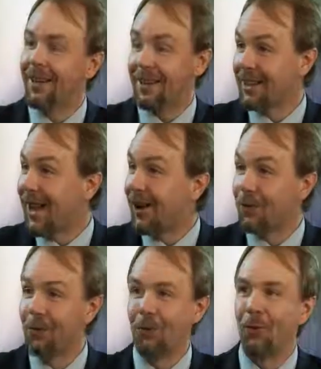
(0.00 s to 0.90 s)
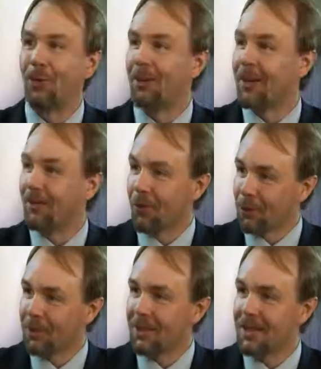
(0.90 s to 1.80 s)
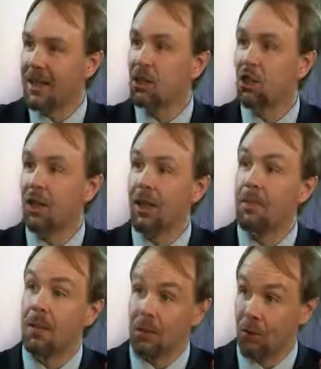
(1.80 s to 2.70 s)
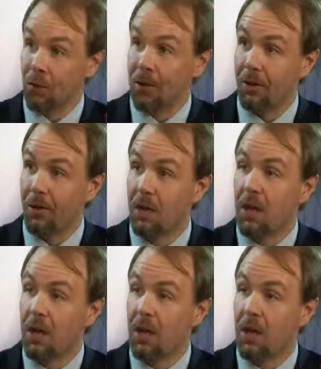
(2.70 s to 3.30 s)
cloud or a virtualization administrator